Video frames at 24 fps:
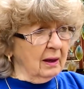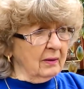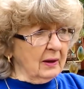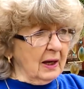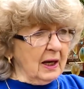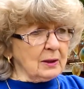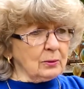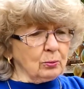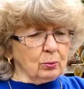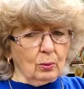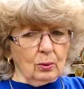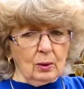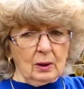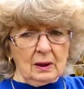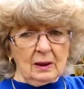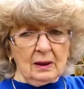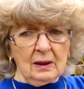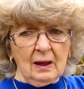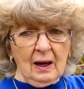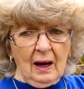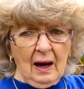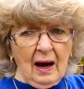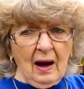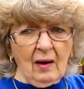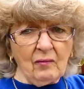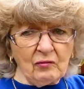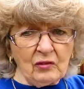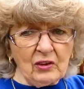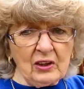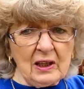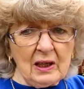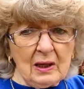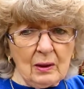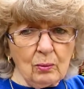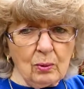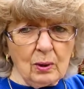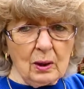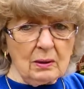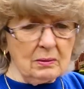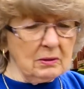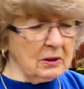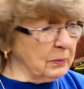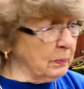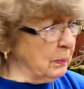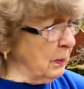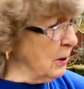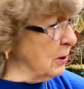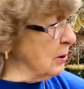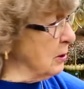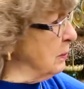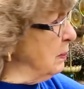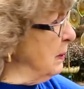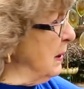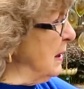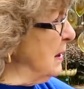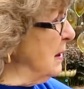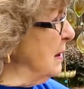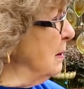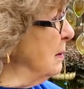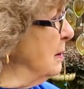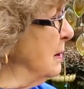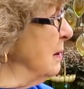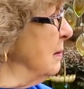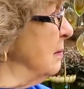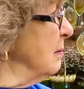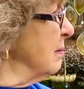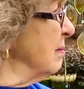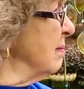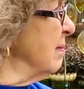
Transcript: That's what. I forget what I'm supposed to be doing.